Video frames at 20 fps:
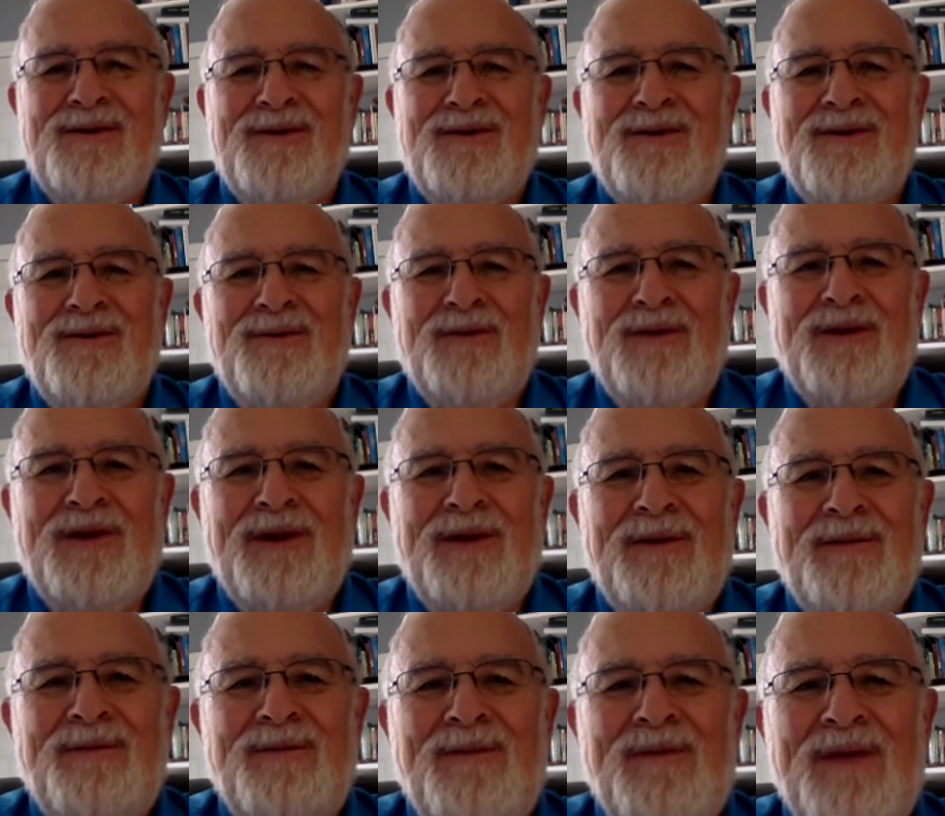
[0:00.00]
Good
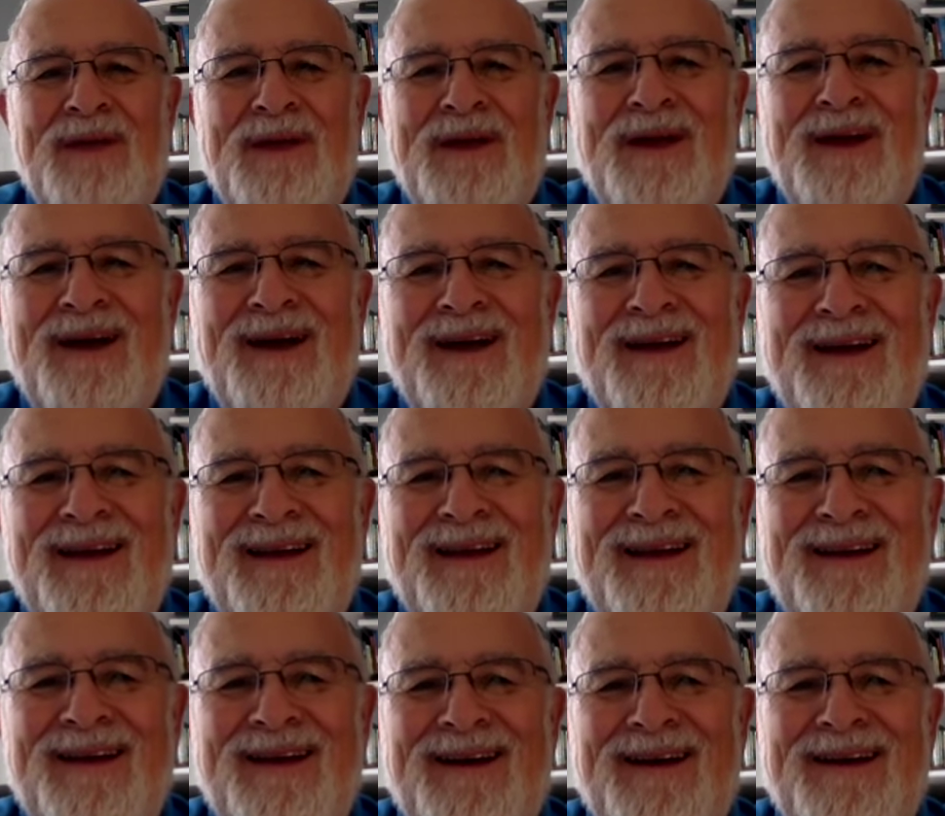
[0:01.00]
morning.
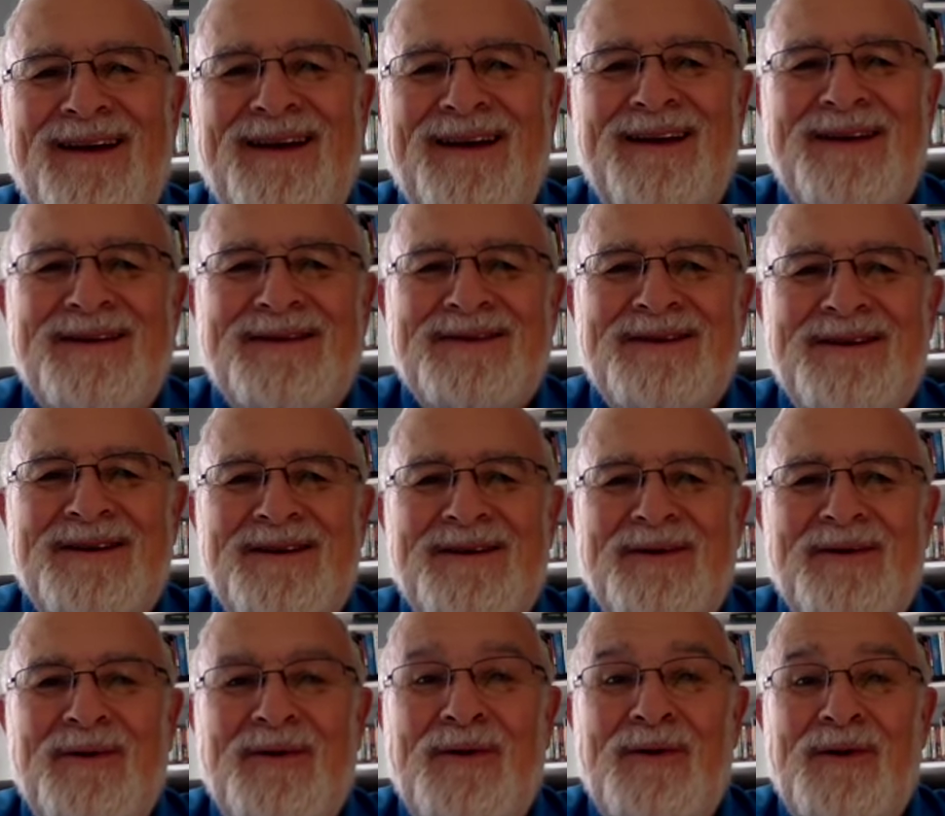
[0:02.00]
It's a
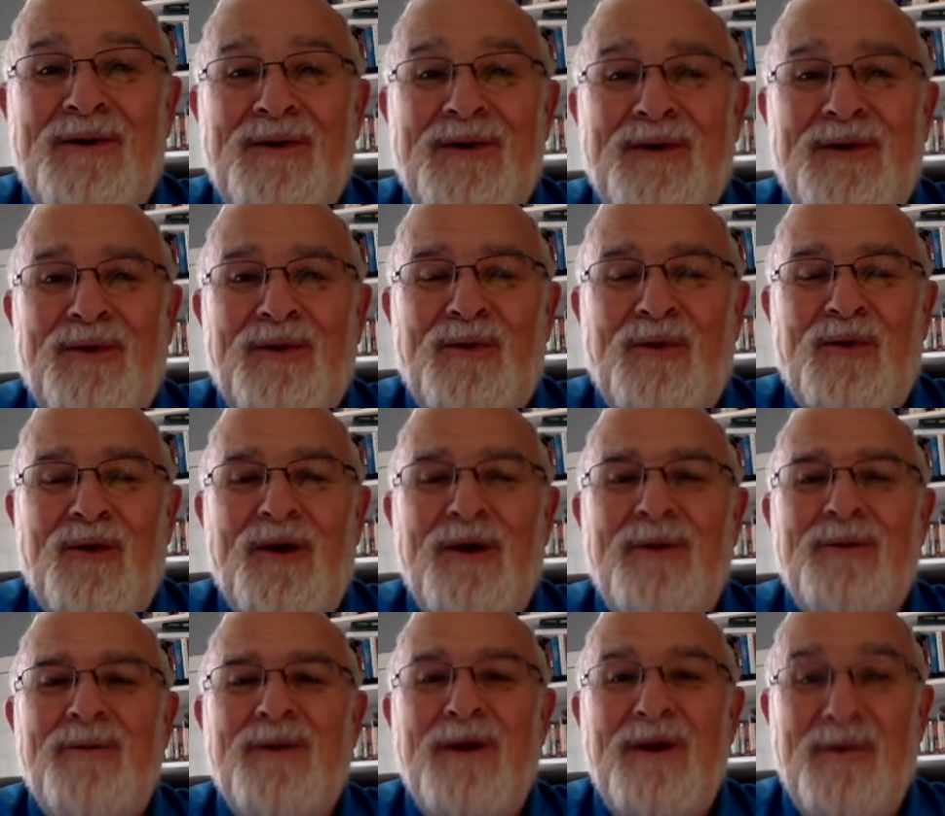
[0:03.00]

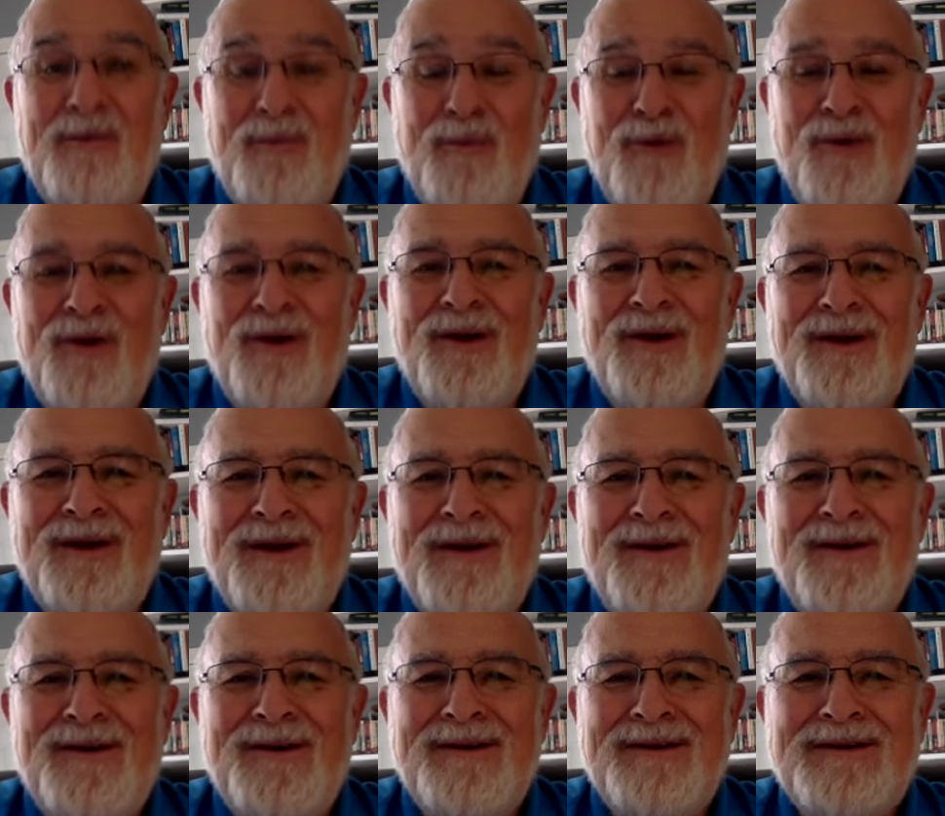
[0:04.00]
warm morning
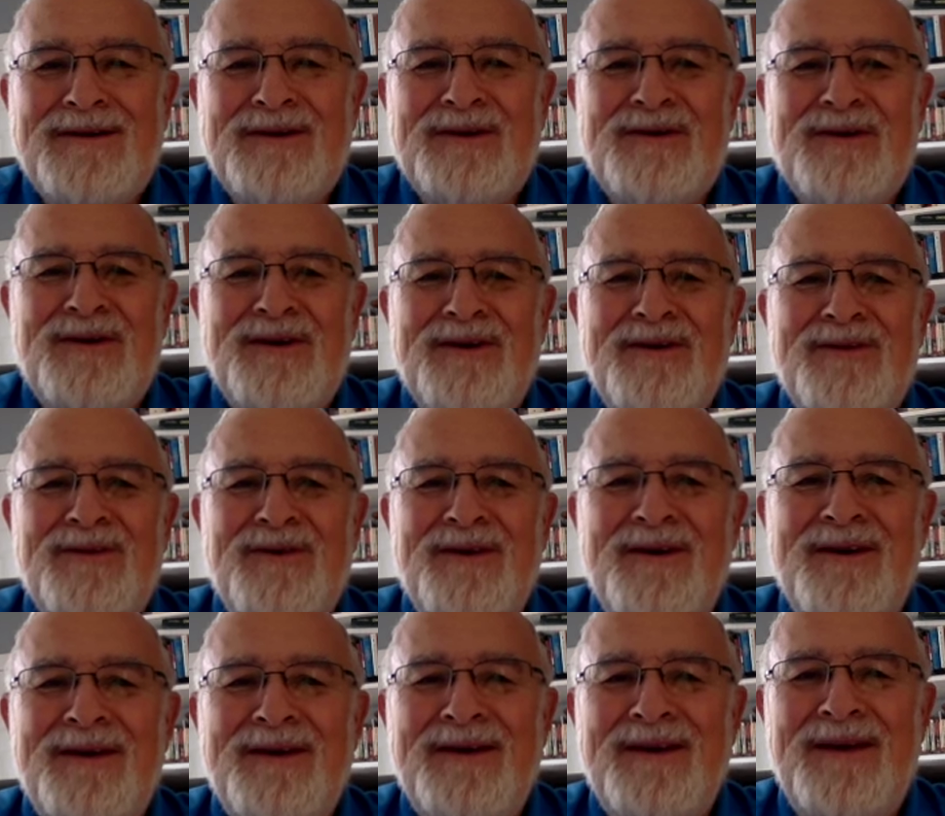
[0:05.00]
here in central
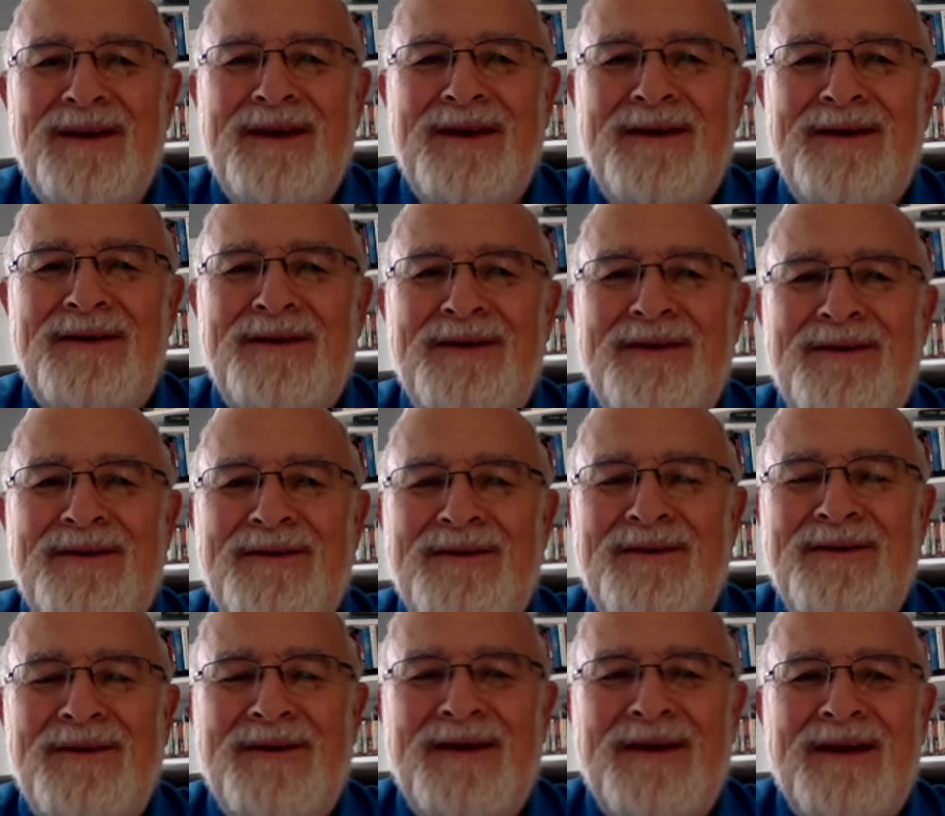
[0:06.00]
Illinois and headed to
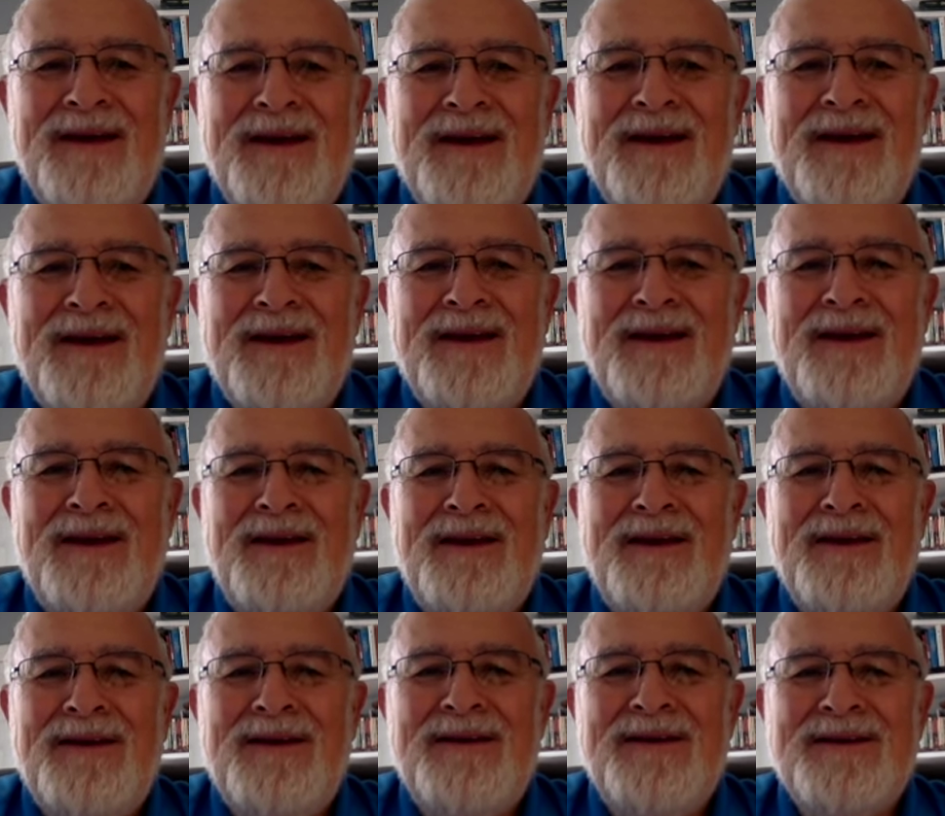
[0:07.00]
heat
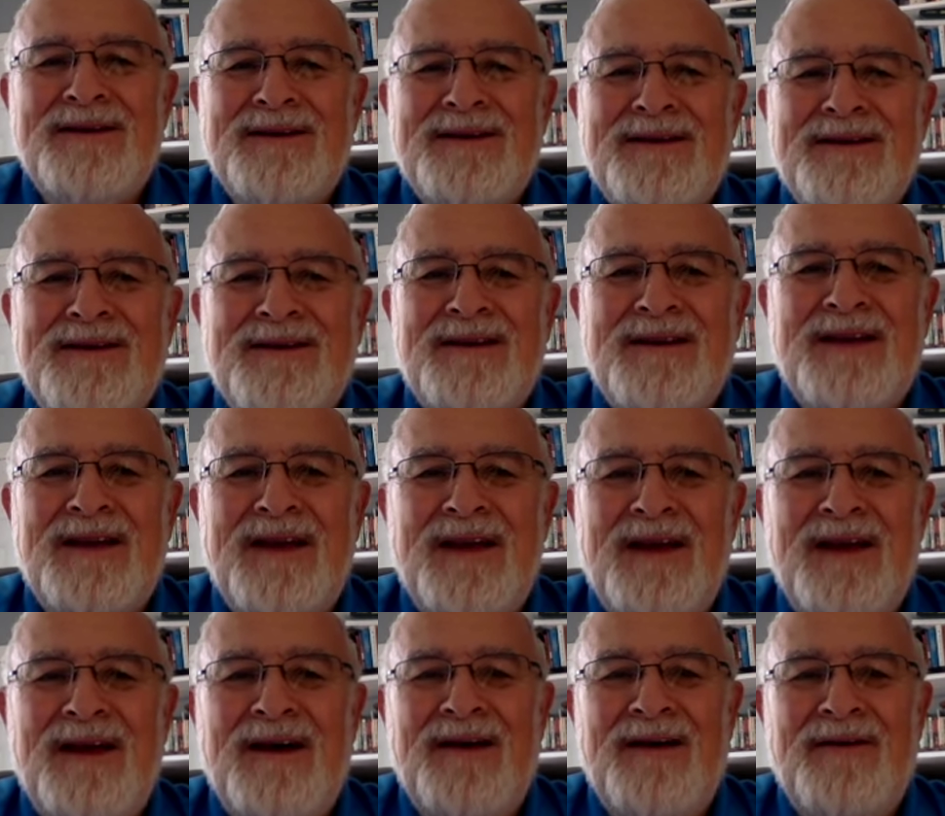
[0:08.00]
index
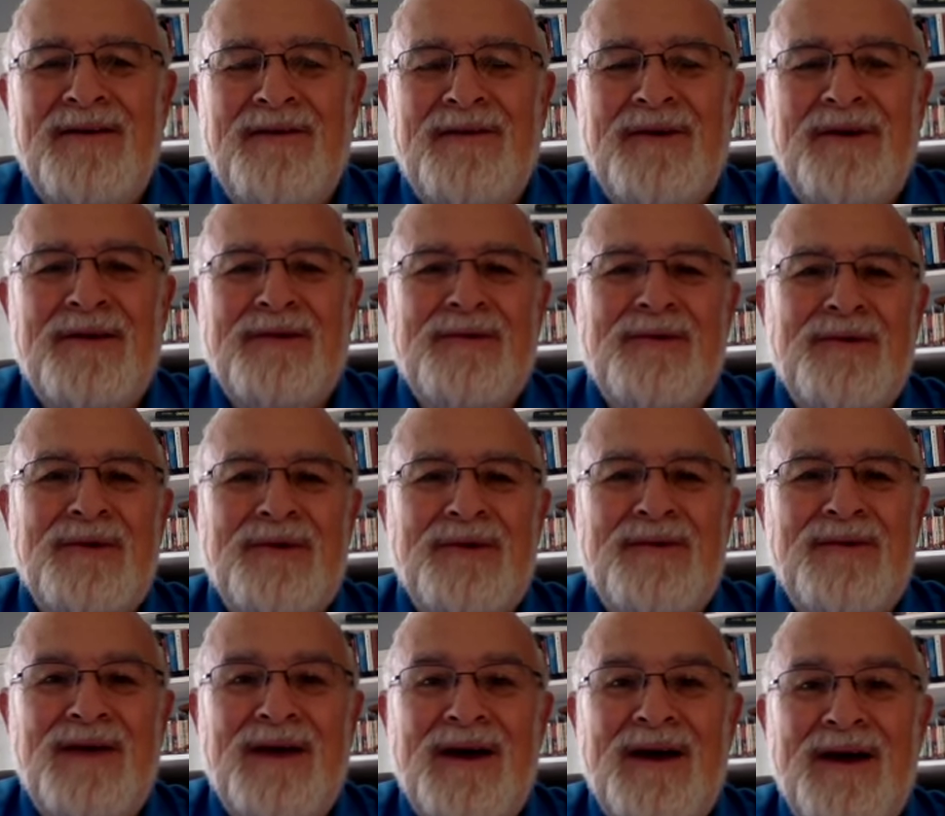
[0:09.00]
of
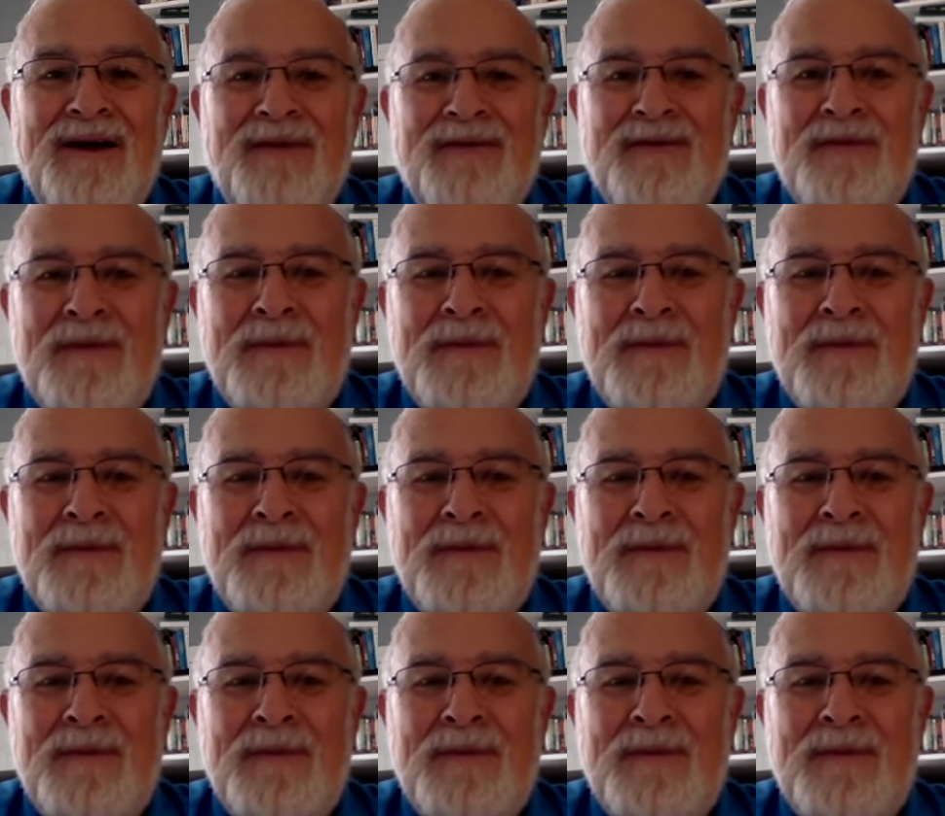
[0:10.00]
105.